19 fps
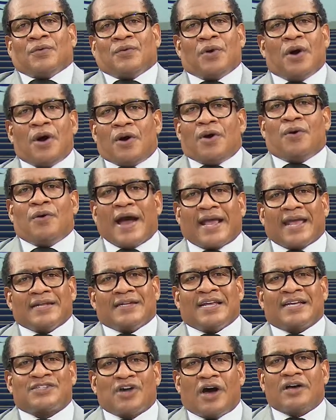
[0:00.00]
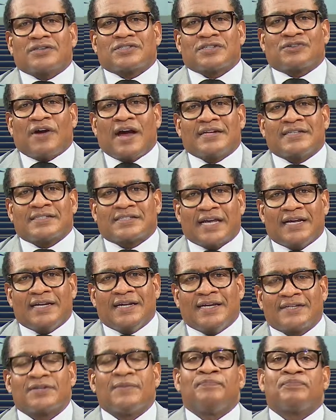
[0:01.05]
woo, I get exhausted trying to say
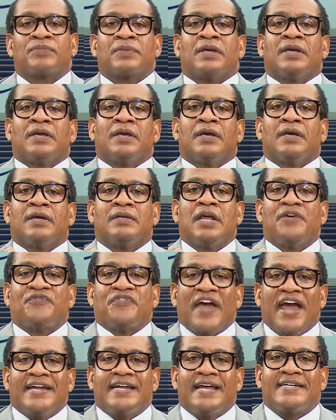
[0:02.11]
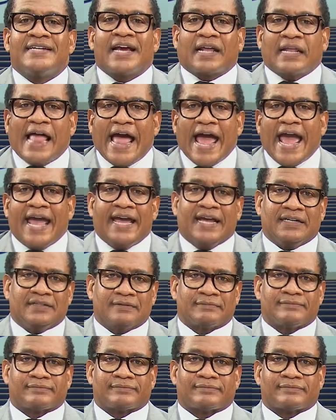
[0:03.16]
this, defending the Klan.
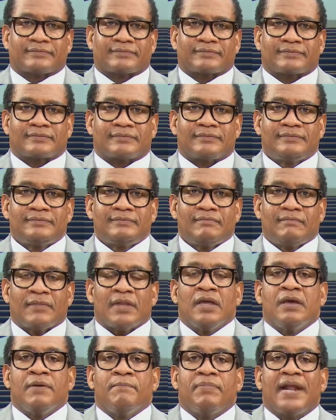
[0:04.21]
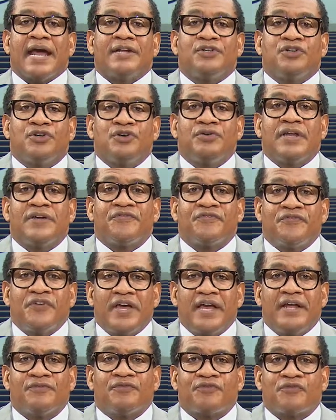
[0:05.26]
But I do
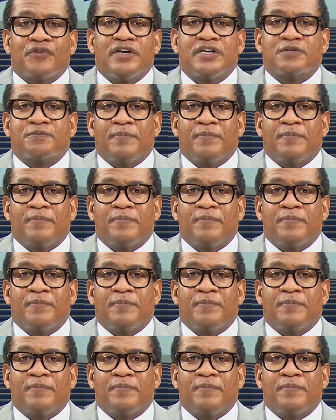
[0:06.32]
defend free